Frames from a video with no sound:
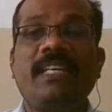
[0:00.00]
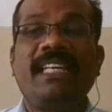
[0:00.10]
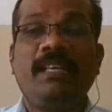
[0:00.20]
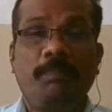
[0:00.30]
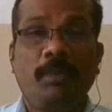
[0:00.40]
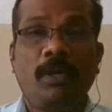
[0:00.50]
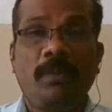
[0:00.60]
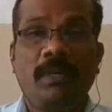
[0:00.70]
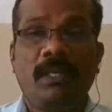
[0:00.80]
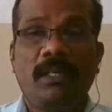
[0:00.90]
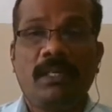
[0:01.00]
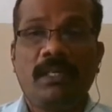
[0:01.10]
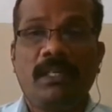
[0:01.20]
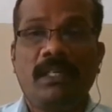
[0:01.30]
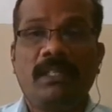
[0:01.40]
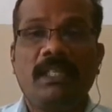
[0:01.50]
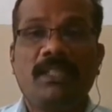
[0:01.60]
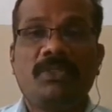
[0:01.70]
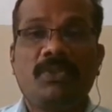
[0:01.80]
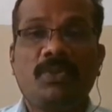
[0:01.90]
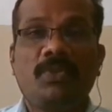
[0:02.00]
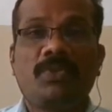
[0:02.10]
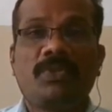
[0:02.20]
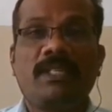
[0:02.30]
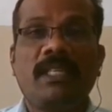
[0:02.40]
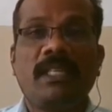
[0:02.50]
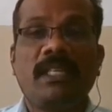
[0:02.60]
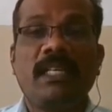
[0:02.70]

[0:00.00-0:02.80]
employment that suits their